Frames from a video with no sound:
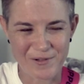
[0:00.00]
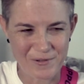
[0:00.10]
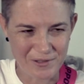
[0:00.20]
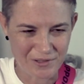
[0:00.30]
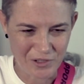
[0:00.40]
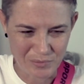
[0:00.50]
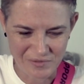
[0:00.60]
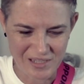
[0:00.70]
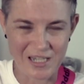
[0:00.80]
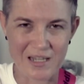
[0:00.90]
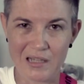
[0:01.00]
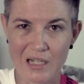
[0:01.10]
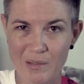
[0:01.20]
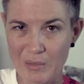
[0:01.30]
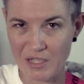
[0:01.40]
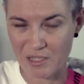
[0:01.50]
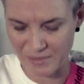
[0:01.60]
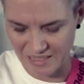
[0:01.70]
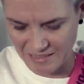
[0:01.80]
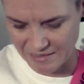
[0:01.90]
are all on top of each other like a bunch of
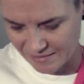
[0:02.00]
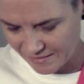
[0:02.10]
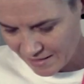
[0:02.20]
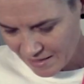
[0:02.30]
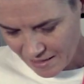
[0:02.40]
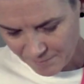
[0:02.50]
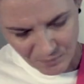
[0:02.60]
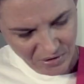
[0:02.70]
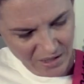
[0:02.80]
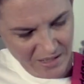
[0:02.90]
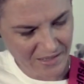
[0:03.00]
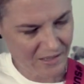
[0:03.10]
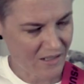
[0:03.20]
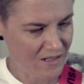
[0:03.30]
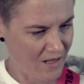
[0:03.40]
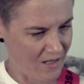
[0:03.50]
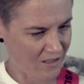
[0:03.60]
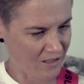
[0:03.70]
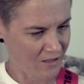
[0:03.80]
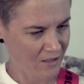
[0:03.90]
bananas. But this
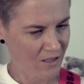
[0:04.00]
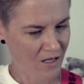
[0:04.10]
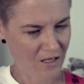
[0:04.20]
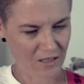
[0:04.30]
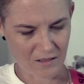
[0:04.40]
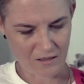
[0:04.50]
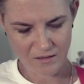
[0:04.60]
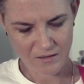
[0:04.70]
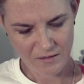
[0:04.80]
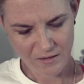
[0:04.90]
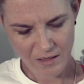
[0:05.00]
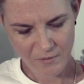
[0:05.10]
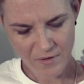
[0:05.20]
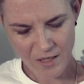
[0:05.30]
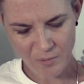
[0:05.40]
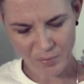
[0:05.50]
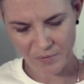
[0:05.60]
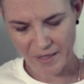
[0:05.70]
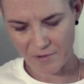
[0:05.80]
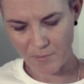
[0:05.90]
neck, if they could
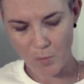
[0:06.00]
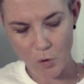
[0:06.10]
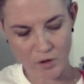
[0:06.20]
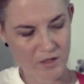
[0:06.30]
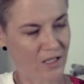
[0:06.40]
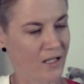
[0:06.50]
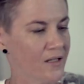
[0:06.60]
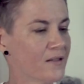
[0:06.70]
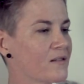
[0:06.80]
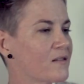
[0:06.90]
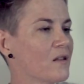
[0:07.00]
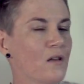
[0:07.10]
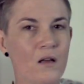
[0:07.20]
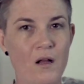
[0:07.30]
put that on more guitars,